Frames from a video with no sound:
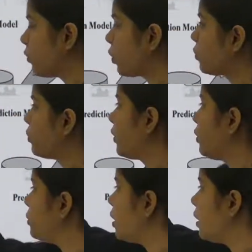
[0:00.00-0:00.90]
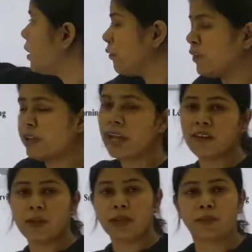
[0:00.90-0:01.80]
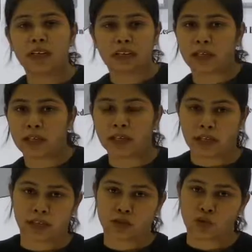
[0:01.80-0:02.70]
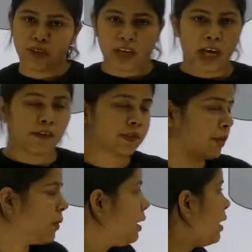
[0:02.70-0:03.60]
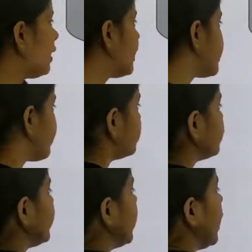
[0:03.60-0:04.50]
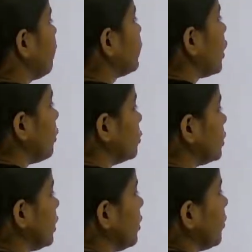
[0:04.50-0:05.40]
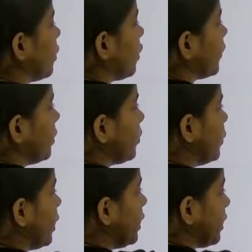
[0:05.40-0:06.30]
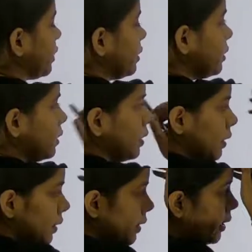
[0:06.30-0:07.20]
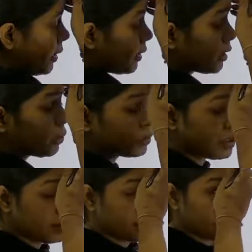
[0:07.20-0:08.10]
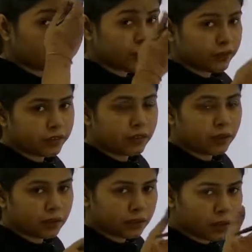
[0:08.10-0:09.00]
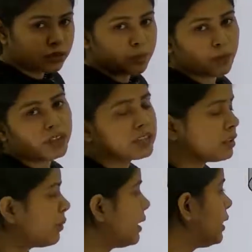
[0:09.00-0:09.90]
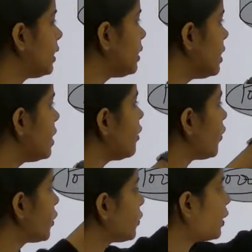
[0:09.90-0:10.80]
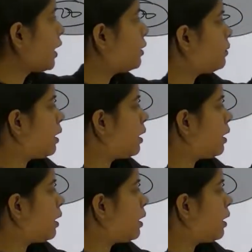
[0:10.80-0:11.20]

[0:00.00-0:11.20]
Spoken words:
What would we do? We'll have label training data. So we have some, let's suppose we have 1,000 number of input data, right? 1,000 number of 1,000 points in my data. What would I do?